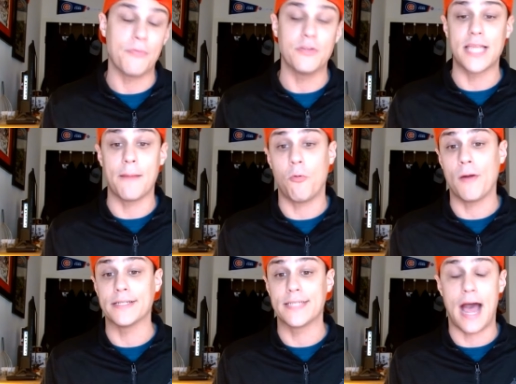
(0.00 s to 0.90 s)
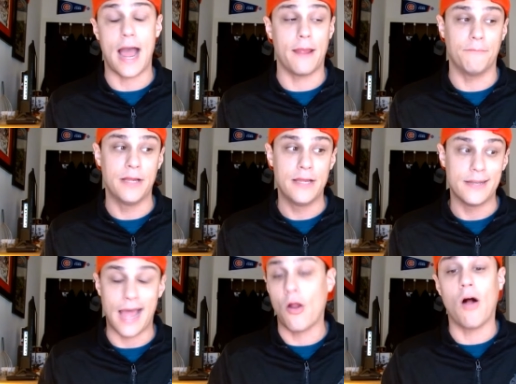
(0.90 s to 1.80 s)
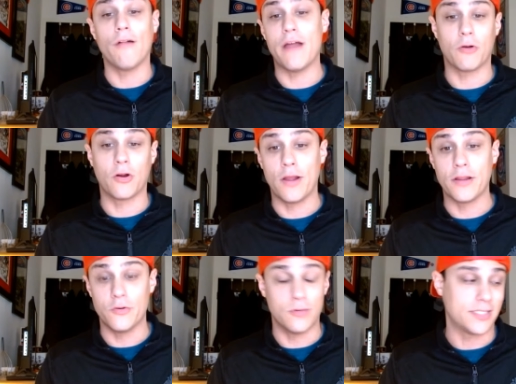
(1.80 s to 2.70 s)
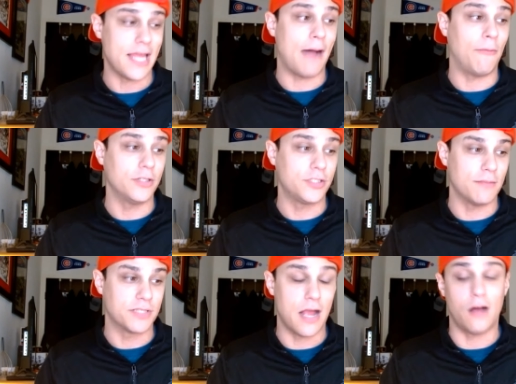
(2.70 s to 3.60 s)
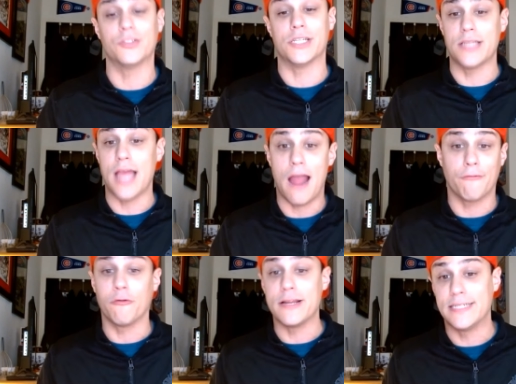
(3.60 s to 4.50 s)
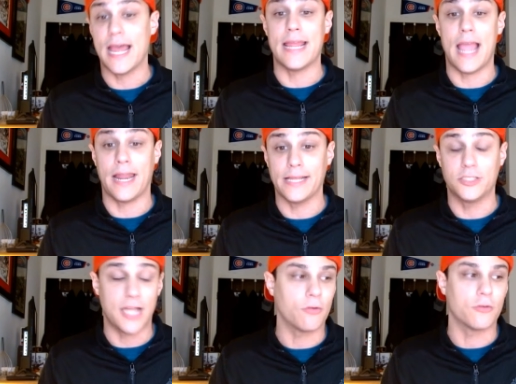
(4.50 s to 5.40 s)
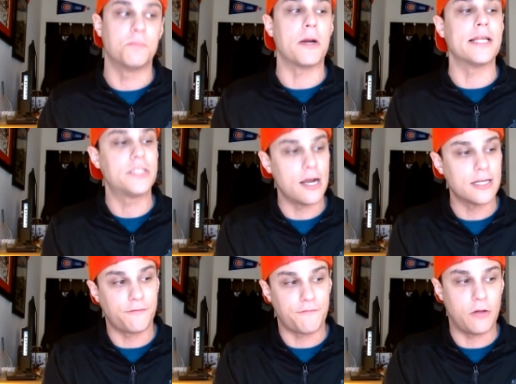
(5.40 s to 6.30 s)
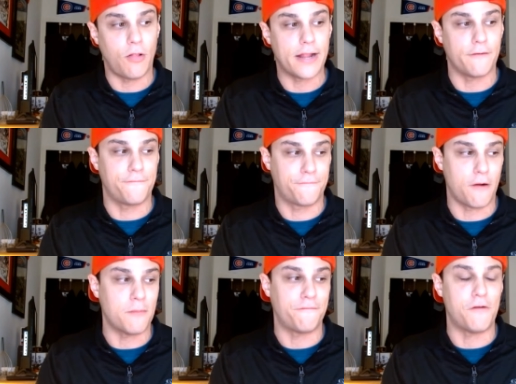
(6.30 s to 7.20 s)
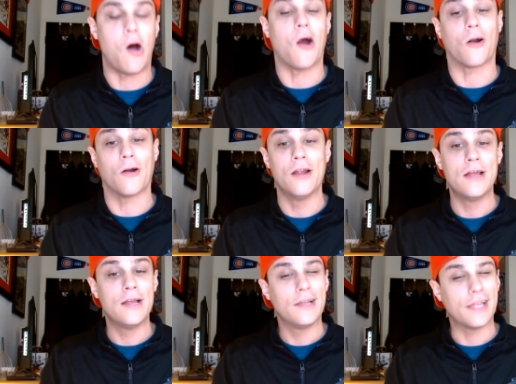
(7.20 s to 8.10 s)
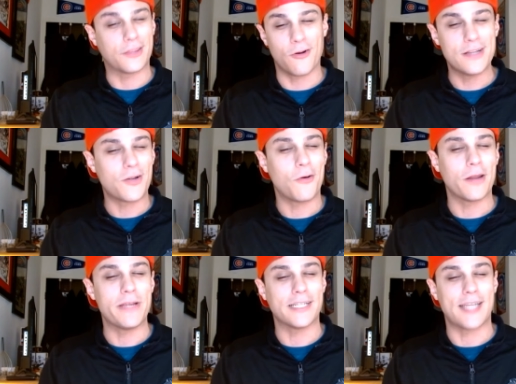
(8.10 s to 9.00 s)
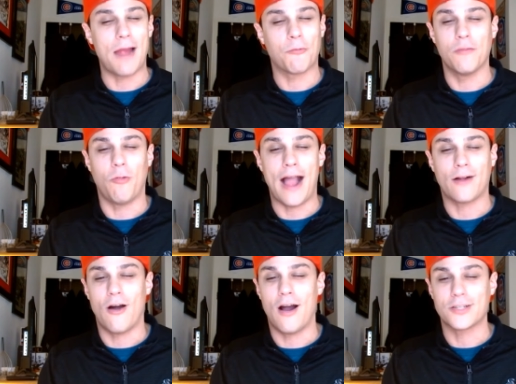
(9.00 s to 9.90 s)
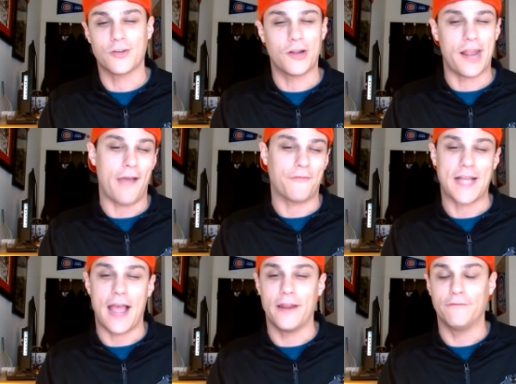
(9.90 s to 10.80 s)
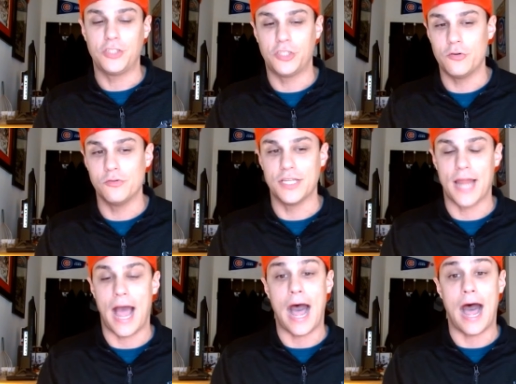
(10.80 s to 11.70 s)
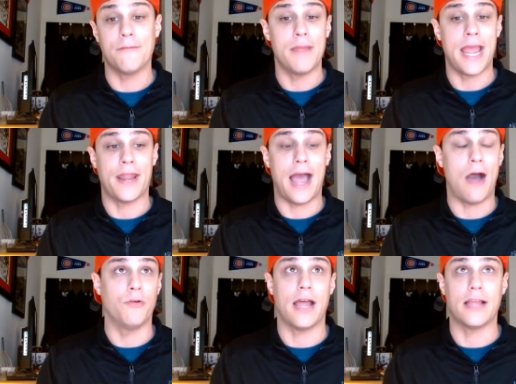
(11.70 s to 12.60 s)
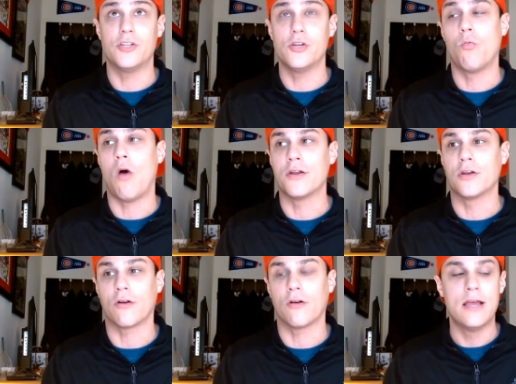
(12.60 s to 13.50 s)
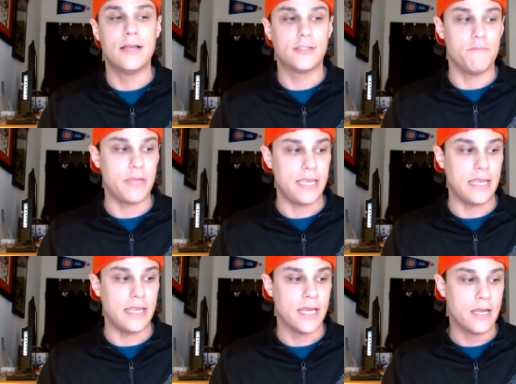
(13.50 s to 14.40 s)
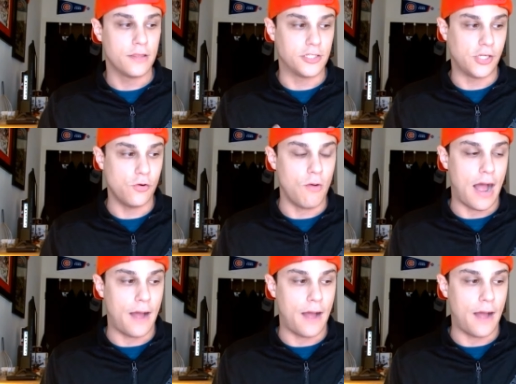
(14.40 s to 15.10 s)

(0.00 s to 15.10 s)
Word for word: at the same point in time, not all of them are going to establish themselves as everyday NHLers, but it does feel like a, from afar that there is going to be a time where the Blackhawks are going to have to kind of choose an odd man out. And I do wonder, to me, the two,